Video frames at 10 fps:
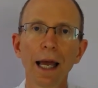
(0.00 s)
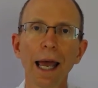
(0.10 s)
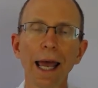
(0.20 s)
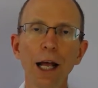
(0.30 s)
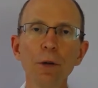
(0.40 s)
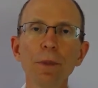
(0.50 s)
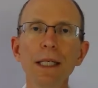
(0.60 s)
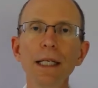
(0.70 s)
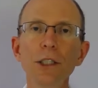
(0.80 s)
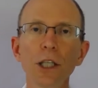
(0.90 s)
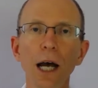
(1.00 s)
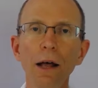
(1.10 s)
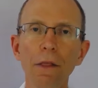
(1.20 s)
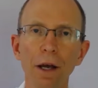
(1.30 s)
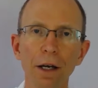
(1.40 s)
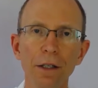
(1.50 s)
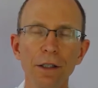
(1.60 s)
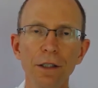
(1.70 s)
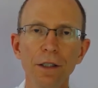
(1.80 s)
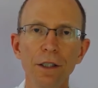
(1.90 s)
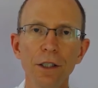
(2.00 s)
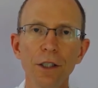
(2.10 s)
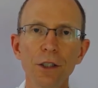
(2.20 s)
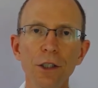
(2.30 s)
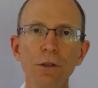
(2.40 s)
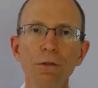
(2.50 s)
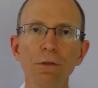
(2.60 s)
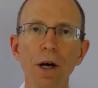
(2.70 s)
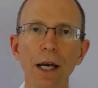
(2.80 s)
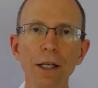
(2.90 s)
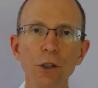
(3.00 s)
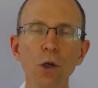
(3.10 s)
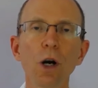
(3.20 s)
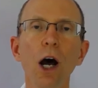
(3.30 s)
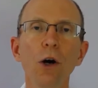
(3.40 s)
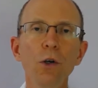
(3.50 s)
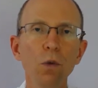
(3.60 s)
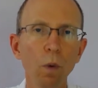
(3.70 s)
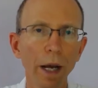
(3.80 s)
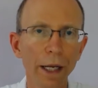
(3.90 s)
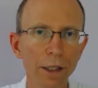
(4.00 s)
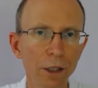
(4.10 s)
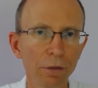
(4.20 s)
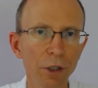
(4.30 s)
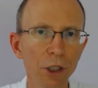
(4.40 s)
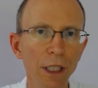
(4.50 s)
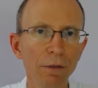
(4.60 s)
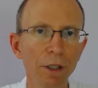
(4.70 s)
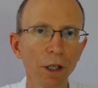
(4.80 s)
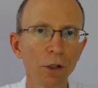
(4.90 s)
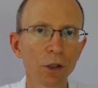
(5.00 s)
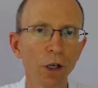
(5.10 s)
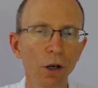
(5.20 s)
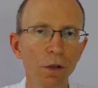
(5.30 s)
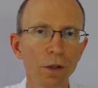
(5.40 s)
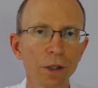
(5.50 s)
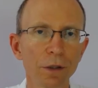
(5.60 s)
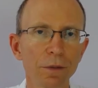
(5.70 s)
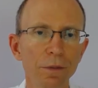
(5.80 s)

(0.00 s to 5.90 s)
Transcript: help each other to find your own ways of achieving those goals.